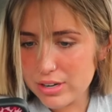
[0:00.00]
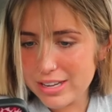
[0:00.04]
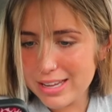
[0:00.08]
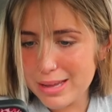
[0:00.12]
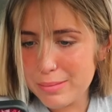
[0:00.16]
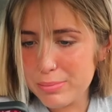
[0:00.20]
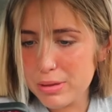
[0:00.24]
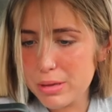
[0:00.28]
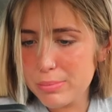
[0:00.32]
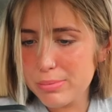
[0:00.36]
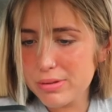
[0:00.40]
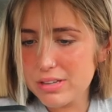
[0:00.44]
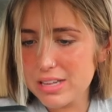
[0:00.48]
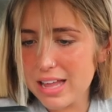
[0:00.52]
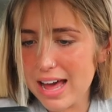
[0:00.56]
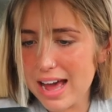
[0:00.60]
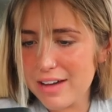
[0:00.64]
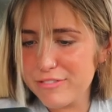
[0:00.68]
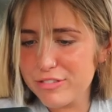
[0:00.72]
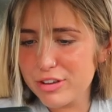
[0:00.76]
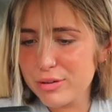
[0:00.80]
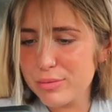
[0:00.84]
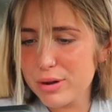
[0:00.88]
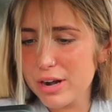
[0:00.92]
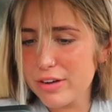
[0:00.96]
and get people
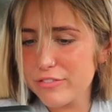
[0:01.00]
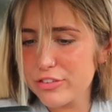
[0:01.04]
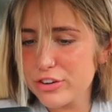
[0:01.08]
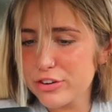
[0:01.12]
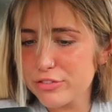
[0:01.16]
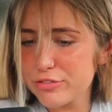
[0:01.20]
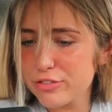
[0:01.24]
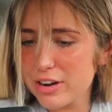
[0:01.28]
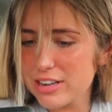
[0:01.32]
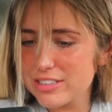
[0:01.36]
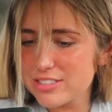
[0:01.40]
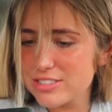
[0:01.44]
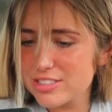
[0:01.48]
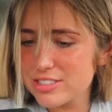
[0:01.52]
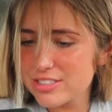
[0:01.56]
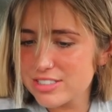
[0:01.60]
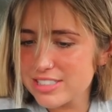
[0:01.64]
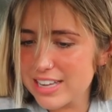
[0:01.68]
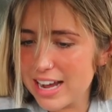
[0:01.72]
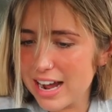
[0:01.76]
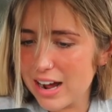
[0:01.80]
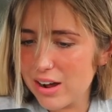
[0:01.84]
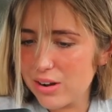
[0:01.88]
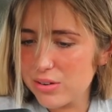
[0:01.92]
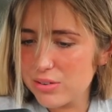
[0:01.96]
laughing. Whenever your friends are
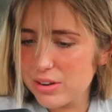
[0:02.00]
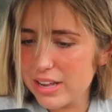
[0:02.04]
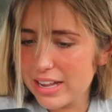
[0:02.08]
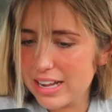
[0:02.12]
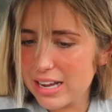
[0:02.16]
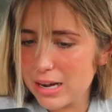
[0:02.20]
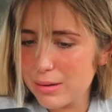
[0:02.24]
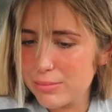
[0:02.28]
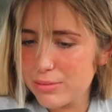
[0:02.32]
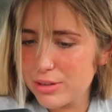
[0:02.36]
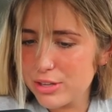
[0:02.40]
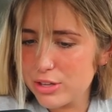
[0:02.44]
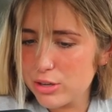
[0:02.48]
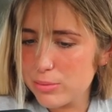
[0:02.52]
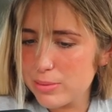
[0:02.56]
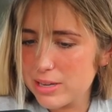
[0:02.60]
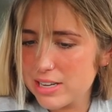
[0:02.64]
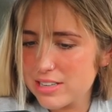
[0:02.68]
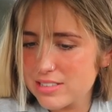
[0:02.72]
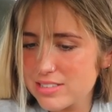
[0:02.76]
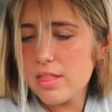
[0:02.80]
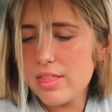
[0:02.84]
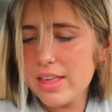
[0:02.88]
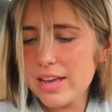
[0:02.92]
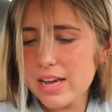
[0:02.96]
down, they come to you
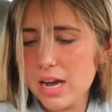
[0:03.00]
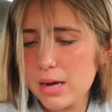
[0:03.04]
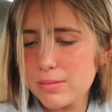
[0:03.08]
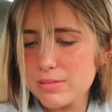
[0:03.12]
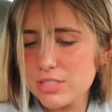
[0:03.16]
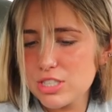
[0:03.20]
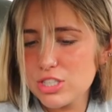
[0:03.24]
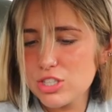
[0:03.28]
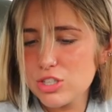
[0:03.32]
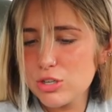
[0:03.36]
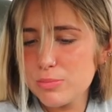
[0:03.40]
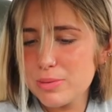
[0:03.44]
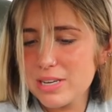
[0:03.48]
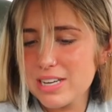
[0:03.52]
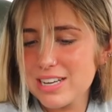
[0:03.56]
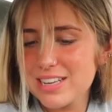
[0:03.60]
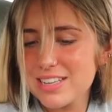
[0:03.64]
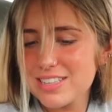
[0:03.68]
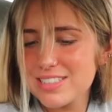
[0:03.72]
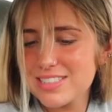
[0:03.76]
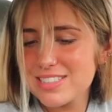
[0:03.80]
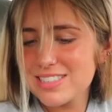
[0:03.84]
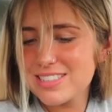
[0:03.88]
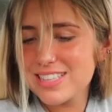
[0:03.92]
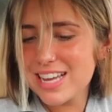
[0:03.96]

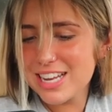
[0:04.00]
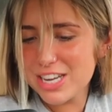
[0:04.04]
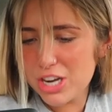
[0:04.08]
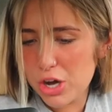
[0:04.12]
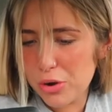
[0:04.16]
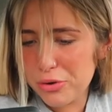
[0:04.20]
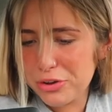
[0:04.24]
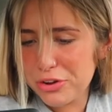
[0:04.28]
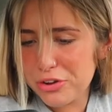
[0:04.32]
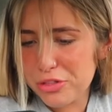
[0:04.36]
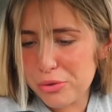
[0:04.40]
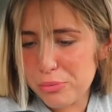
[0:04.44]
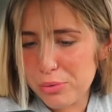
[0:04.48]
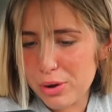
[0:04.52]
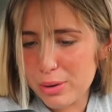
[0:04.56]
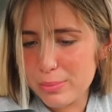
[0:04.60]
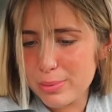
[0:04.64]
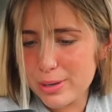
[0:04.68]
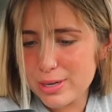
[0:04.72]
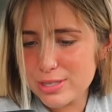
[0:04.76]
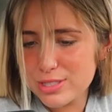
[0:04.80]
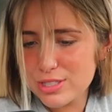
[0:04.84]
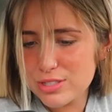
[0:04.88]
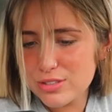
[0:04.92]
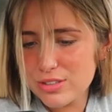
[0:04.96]
because they know you're the one
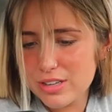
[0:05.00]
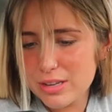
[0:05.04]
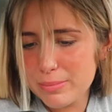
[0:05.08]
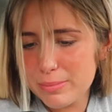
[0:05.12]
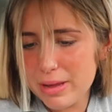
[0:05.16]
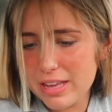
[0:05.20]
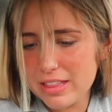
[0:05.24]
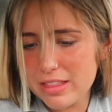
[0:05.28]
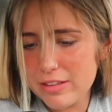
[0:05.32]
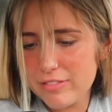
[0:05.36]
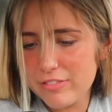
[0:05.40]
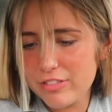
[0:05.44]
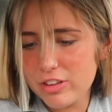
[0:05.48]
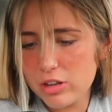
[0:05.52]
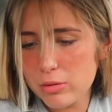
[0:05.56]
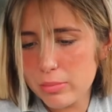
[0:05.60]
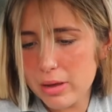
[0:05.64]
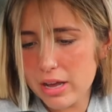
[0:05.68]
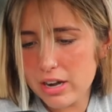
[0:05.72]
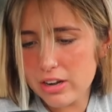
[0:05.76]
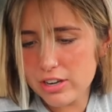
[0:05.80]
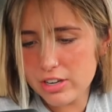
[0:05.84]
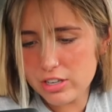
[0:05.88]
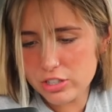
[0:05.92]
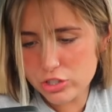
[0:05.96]
person who can make them feel
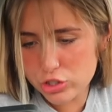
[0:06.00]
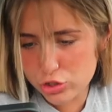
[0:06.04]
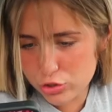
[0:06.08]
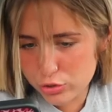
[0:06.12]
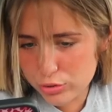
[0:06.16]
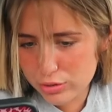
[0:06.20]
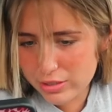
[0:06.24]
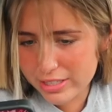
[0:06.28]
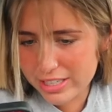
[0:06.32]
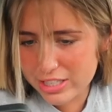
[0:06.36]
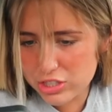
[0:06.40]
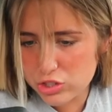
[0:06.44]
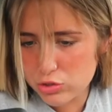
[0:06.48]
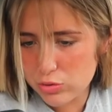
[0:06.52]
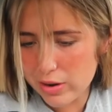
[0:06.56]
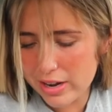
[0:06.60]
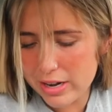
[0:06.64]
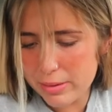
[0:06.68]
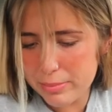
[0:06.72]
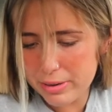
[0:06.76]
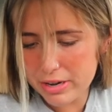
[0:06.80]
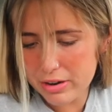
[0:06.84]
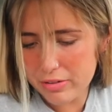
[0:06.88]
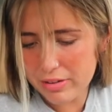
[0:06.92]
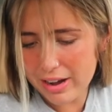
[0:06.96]
better. You're truly a joy
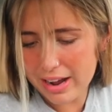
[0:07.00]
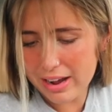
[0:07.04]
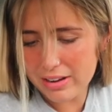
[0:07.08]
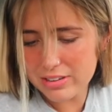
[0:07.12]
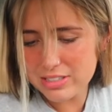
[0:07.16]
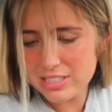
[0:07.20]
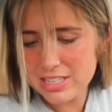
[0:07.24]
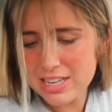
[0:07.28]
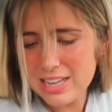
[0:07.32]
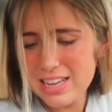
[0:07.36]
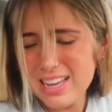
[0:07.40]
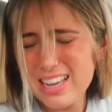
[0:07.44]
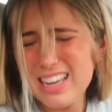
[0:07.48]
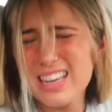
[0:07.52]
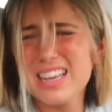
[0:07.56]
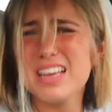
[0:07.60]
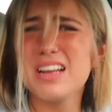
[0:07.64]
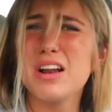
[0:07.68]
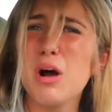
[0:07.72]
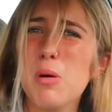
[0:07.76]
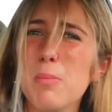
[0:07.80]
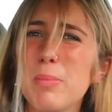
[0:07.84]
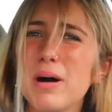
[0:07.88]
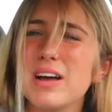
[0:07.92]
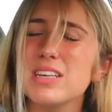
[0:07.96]
to be around. You
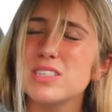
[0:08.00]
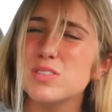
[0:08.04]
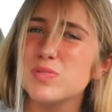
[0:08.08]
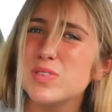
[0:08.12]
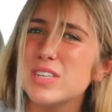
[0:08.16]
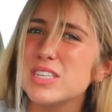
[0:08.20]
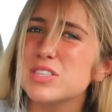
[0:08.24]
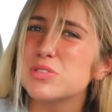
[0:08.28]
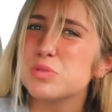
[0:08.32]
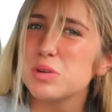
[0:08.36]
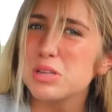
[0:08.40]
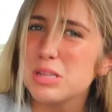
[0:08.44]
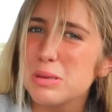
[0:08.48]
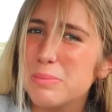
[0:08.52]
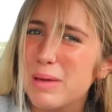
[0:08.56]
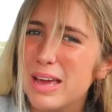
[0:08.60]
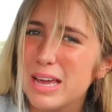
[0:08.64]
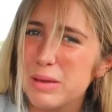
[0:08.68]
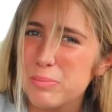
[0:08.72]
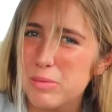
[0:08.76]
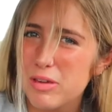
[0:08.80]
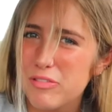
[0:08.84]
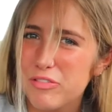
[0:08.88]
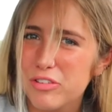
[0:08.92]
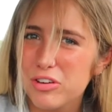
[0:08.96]
know, BuzzFeed's really
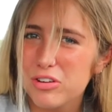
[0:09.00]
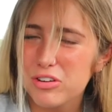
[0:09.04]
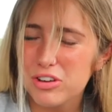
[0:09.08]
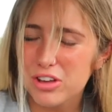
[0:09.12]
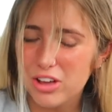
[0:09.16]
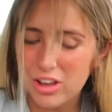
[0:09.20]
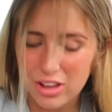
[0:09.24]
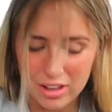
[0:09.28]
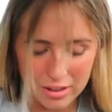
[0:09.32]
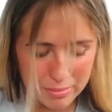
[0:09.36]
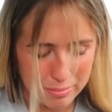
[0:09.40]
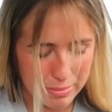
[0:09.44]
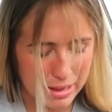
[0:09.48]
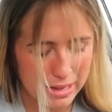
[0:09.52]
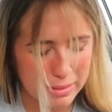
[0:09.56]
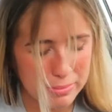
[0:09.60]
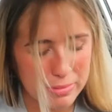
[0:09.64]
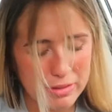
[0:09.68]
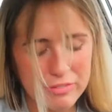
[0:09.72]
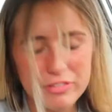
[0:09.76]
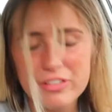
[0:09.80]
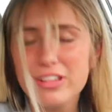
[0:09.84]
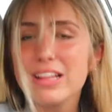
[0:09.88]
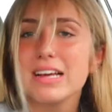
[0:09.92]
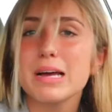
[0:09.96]
making me feel good, making
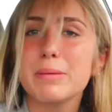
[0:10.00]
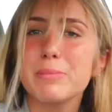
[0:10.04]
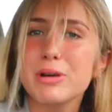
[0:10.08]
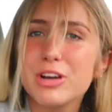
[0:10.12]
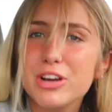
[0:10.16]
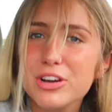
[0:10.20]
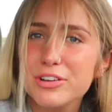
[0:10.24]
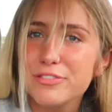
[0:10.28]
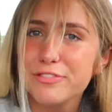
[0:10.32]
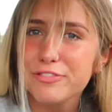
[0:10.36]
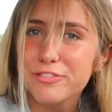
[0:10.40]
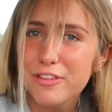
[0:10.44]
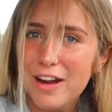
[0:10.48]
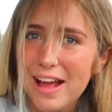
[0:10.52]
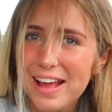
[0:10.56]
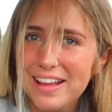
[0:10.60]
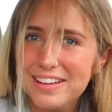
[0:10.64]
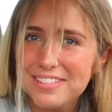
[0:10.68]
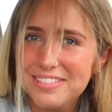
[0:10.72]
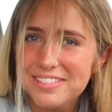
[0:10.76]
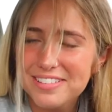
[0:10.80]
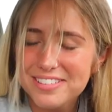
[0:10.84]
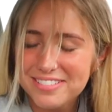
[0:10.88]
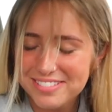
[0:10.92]
me feel like I'm a good friend,